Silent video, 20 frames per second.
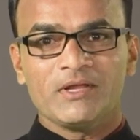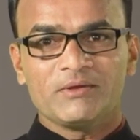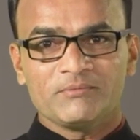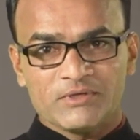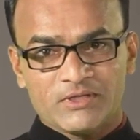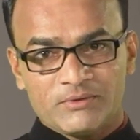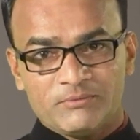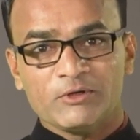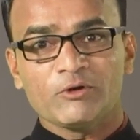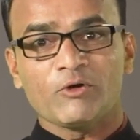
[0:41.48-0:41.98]

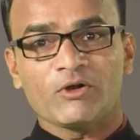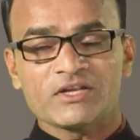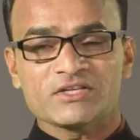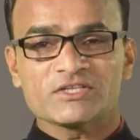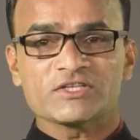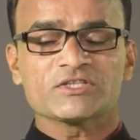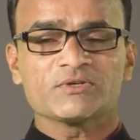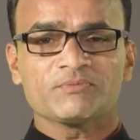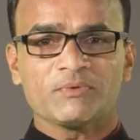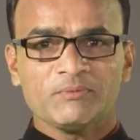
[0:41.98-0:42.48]
Many times
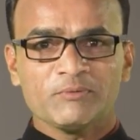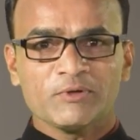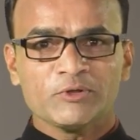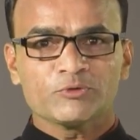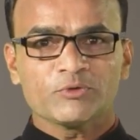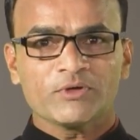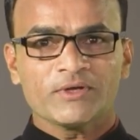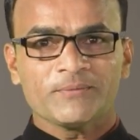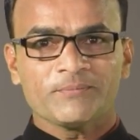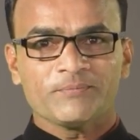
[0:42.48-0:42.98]
you feel
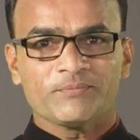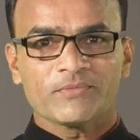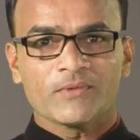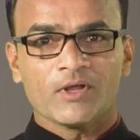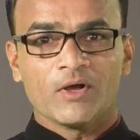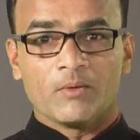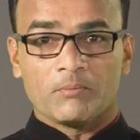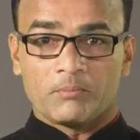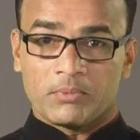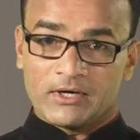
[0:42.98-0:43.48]
we are giving
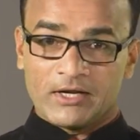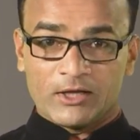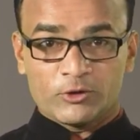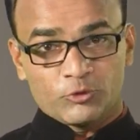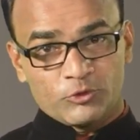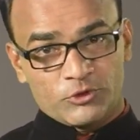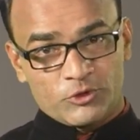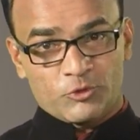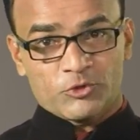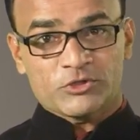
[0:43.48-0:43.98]
knowledge,
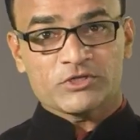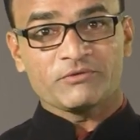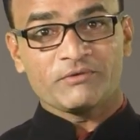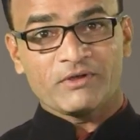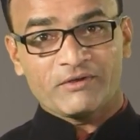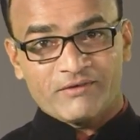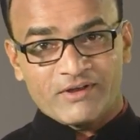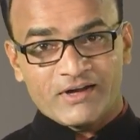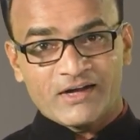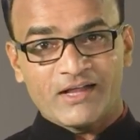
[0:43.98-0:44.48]
but we
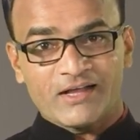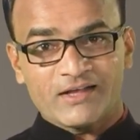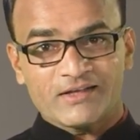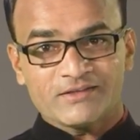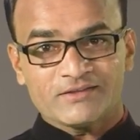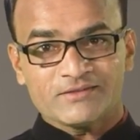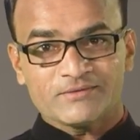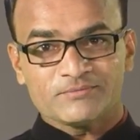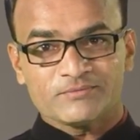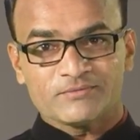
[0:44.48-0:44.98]
are only
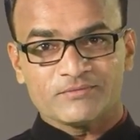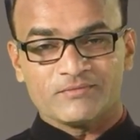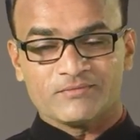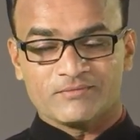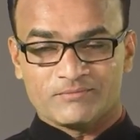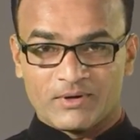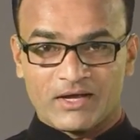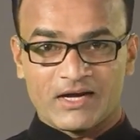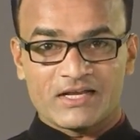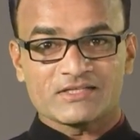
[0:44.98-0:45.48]
passing
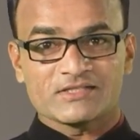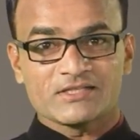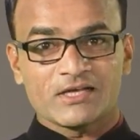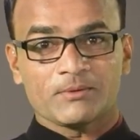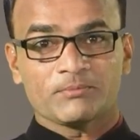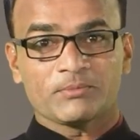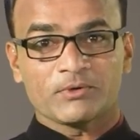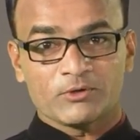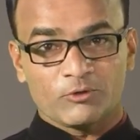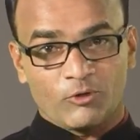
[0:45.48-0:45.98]
information.
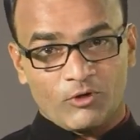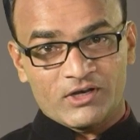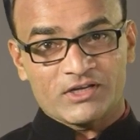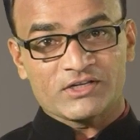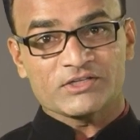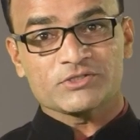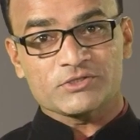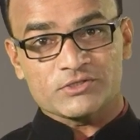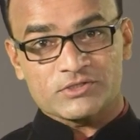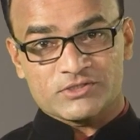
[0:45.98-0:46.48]
That is
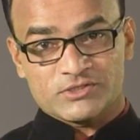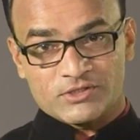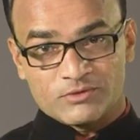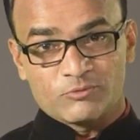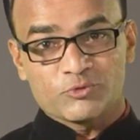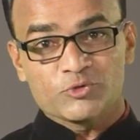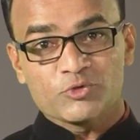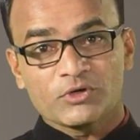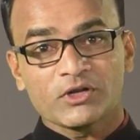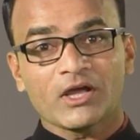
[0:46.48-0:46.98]
not the point
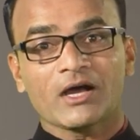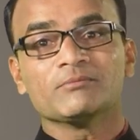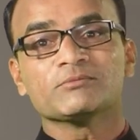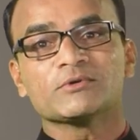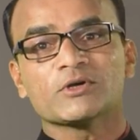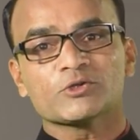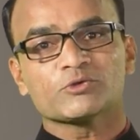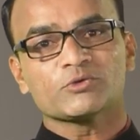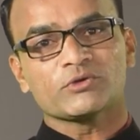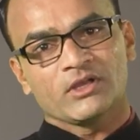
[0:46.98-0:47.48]
of discussion
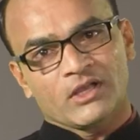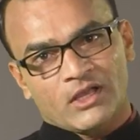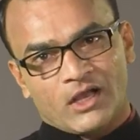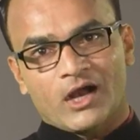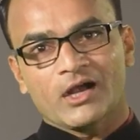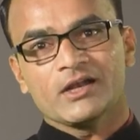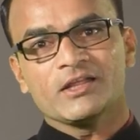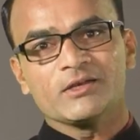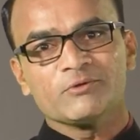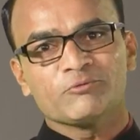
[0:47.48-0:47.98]
right now.
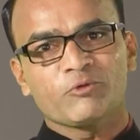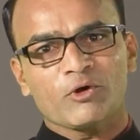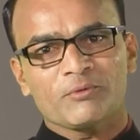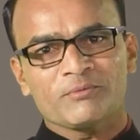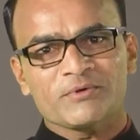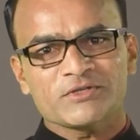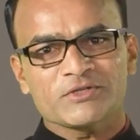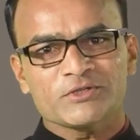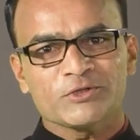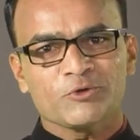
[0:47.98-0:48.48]
The
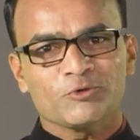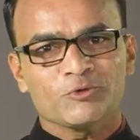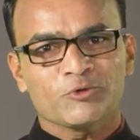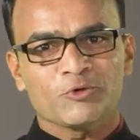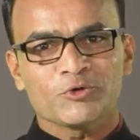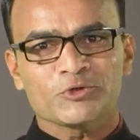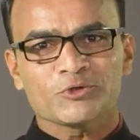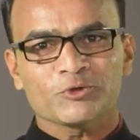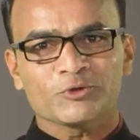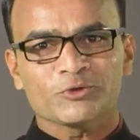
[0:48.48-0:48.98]
first
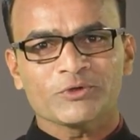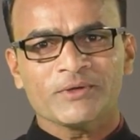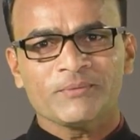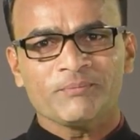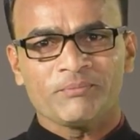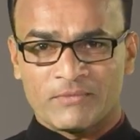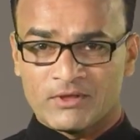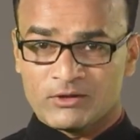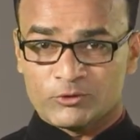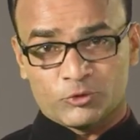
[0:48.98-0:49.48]
part is
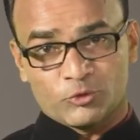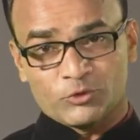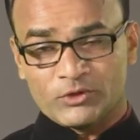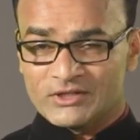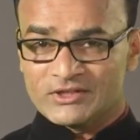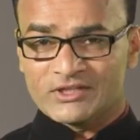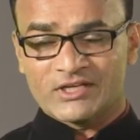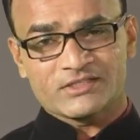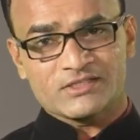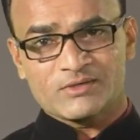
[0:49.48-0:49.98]
we give
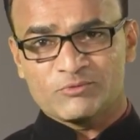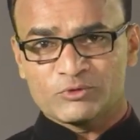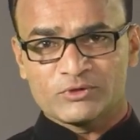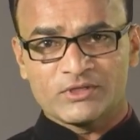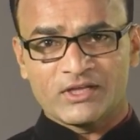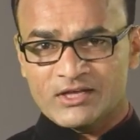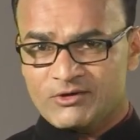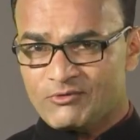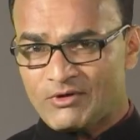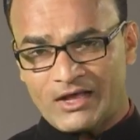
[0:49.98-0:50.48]
information
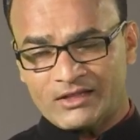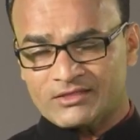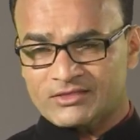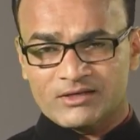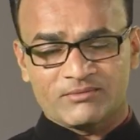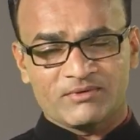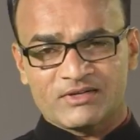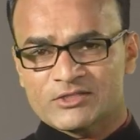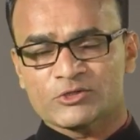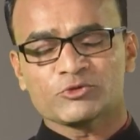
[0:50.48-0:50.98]
or knowledge
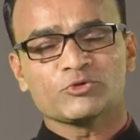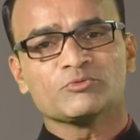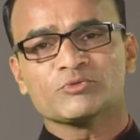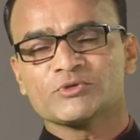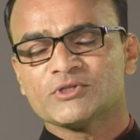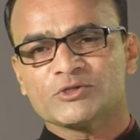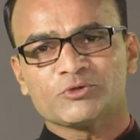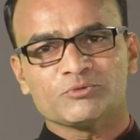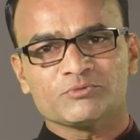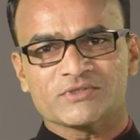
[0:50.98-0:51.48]
to the
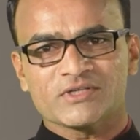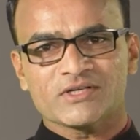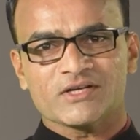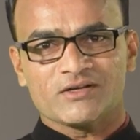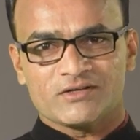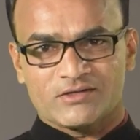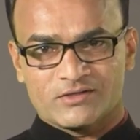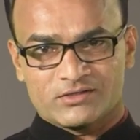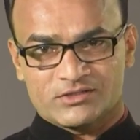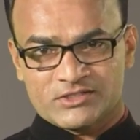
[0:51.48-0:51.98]
students.
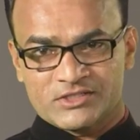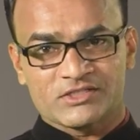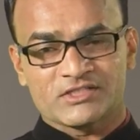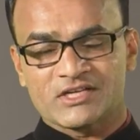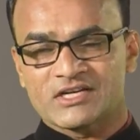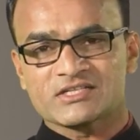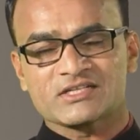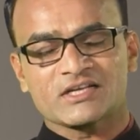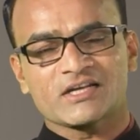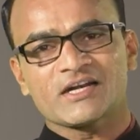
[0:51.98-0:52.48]
When we
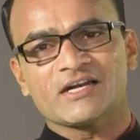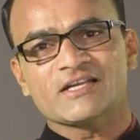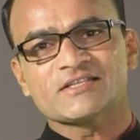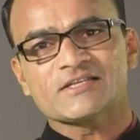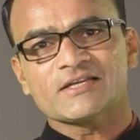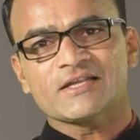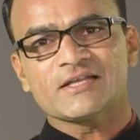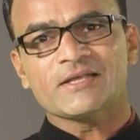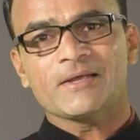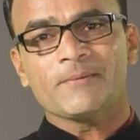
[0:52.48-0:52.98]
say we are
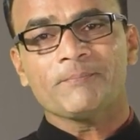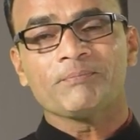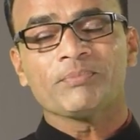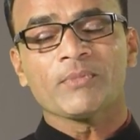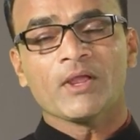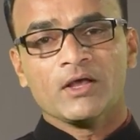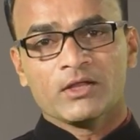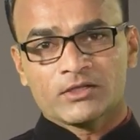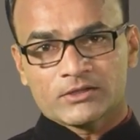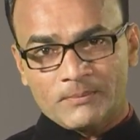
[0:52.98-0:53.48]
giving
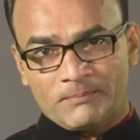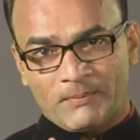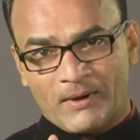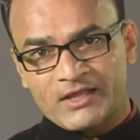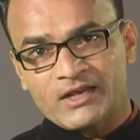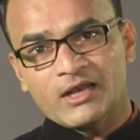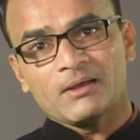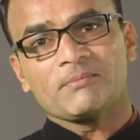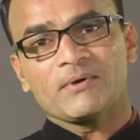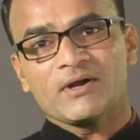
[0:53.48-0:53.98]
education,
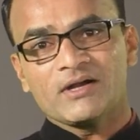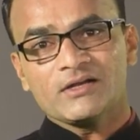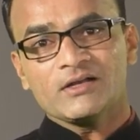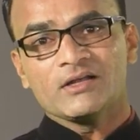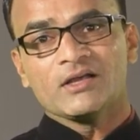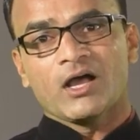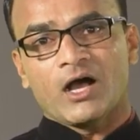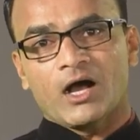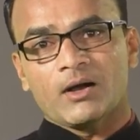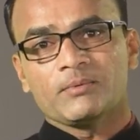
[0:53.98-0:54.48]
we are
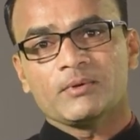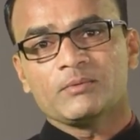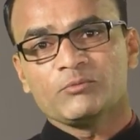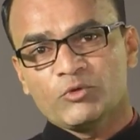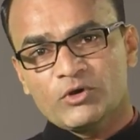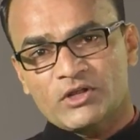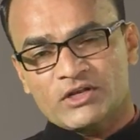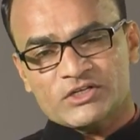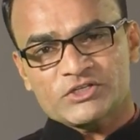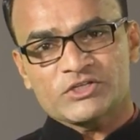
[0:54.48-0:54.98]
developing
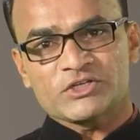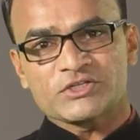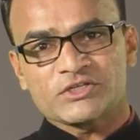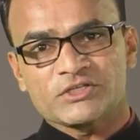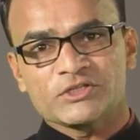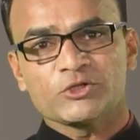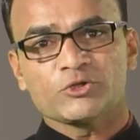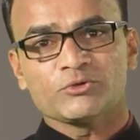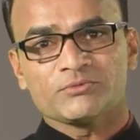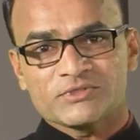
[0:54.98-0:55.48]
values in the
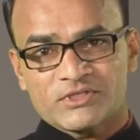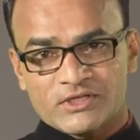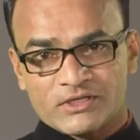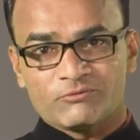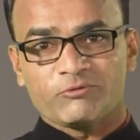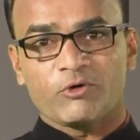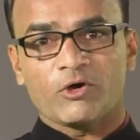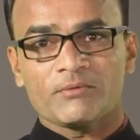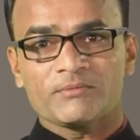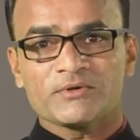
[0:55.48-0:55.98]
children. In
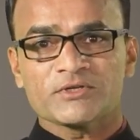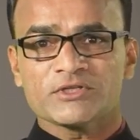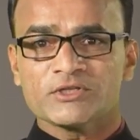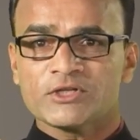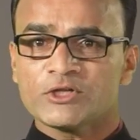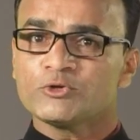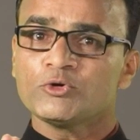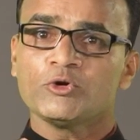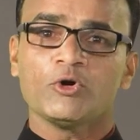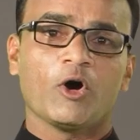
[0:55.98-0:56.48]
the third
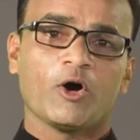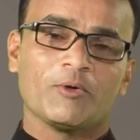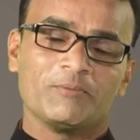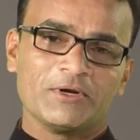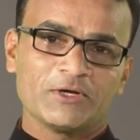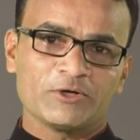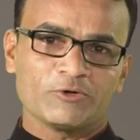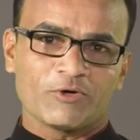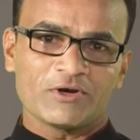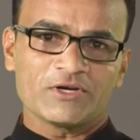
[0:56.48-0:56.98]
part, when we
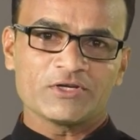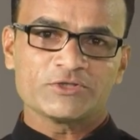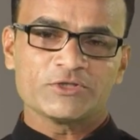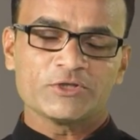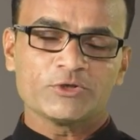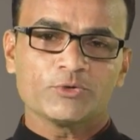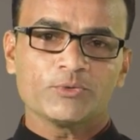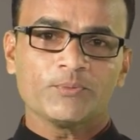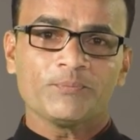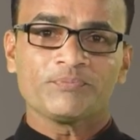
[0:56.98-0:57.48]
say we are
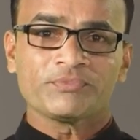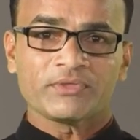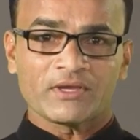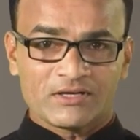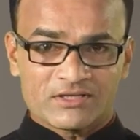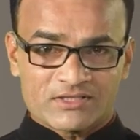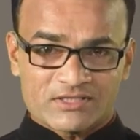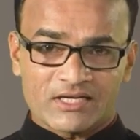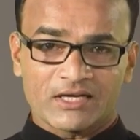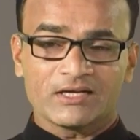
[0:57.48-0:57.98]
giving
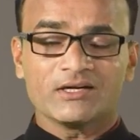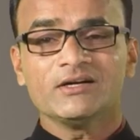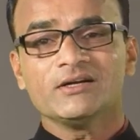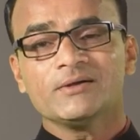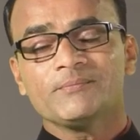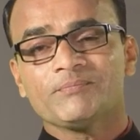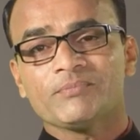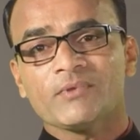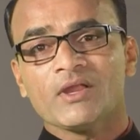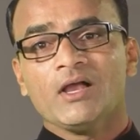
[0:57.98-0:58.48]
education,
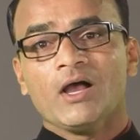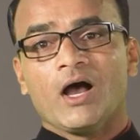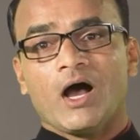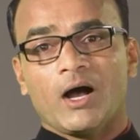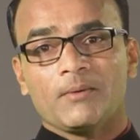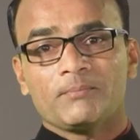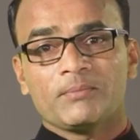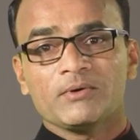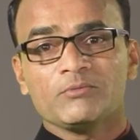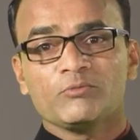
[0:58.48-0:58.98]
means
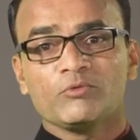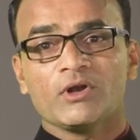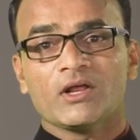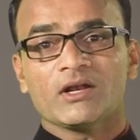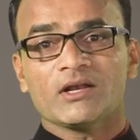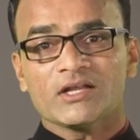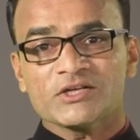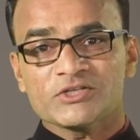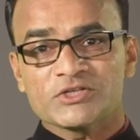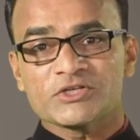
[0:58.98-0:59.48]
we develop the
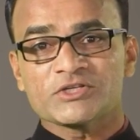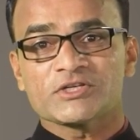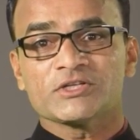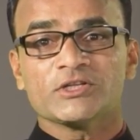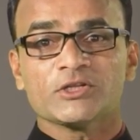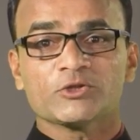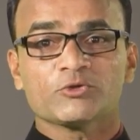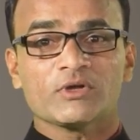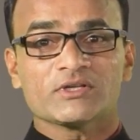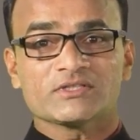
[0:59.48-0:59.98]
skill
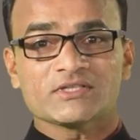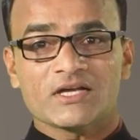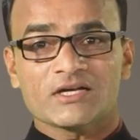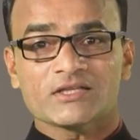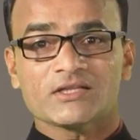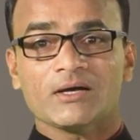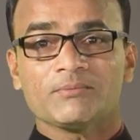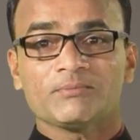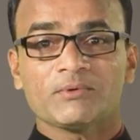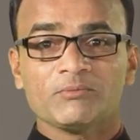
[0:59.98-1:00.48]
sets of
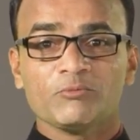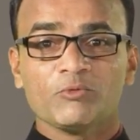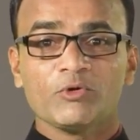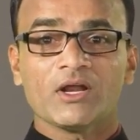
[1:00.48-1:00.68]
students.